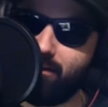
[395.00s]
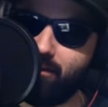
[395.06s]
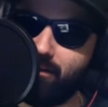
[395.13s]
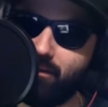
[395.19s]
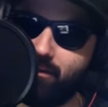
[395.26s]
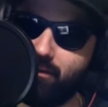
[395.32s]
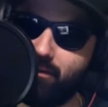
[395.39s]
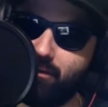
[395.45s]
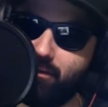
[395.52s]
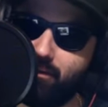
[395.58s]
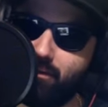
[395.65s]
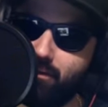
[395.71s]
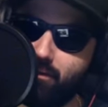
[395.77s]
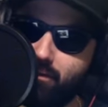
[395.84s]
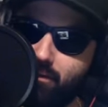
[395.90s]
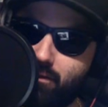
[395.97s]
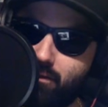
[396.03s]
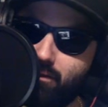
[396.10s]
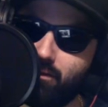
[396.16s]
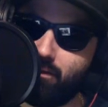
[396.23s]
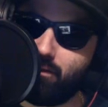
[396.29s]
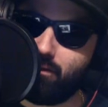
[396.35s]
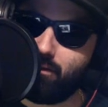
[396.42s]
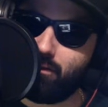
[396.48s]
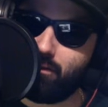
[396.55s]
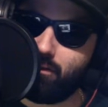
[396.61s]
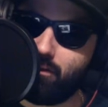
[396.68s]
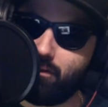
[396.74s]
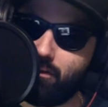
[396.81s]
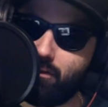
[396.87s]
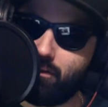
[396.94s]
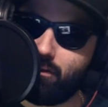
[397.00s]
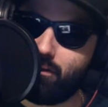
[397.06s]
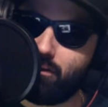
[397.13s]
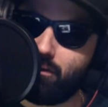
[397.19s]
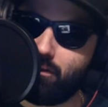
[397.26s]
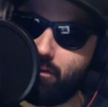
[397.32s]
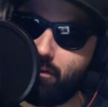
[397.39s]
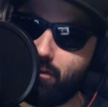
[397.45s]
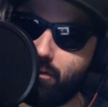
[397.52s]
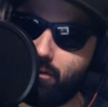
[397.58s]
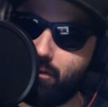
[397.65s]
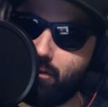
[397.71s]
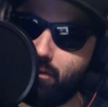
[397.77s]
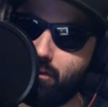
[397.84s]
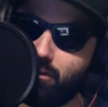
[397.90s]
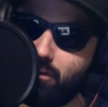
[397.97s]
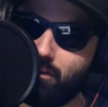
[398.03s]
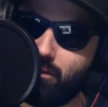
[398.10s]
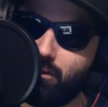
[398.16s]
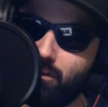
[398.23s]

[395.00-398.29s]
[no speech]